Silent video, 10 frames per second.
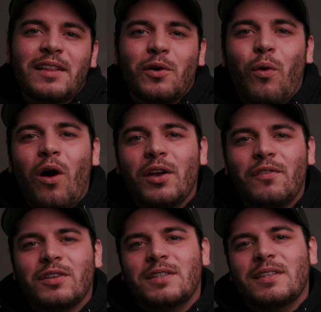on the quality
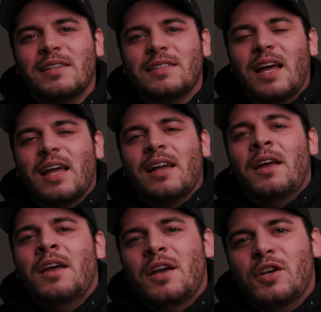versus
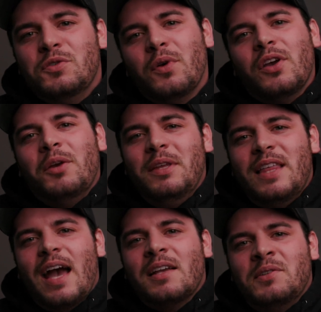aesthetic is really gonna be
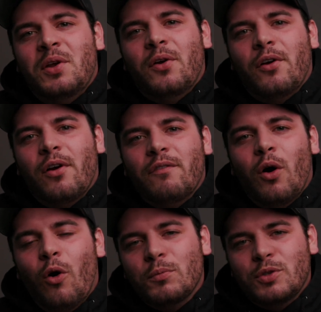the exterior of
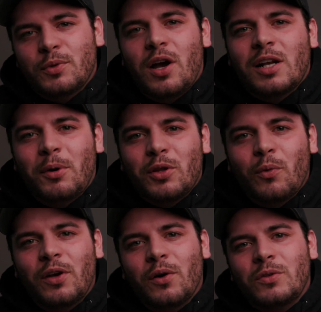the home. So we talked about the
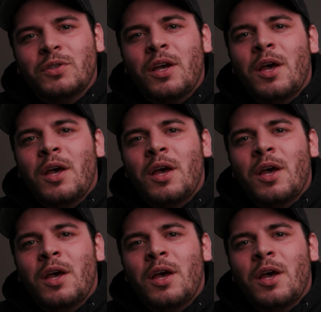windows,